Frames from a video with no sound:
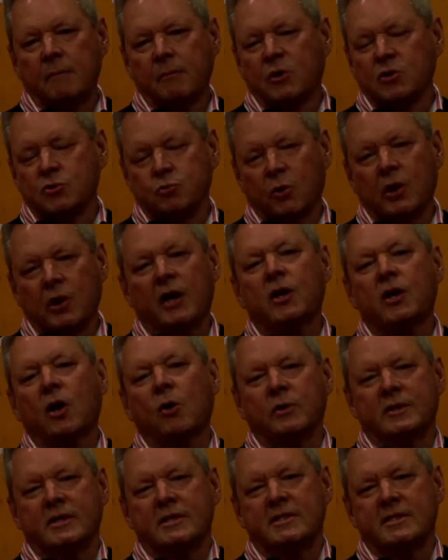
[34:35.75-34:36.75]
because what I don't
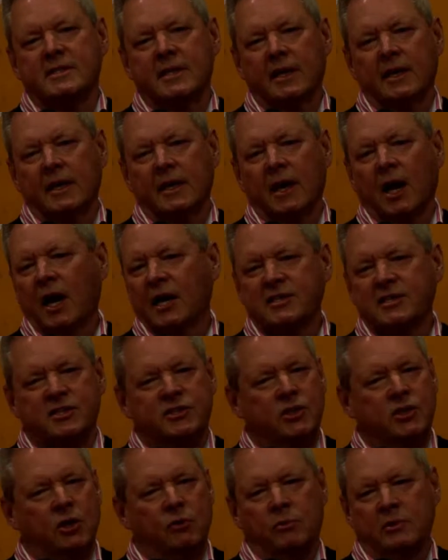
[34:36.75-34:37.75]
want to see, I
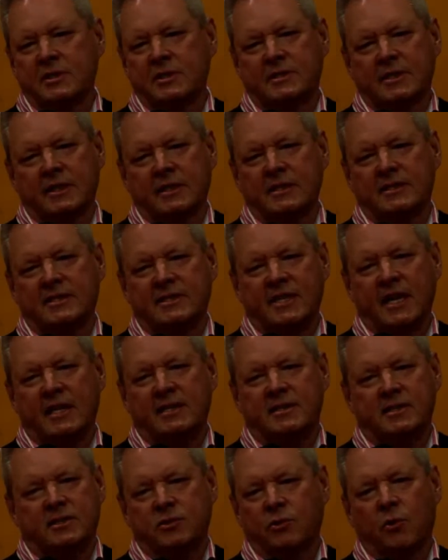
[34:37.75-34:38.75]
just don't want to see the
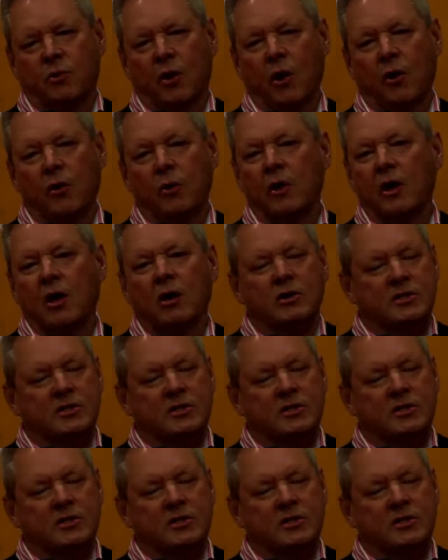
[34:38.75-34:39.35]
status quo,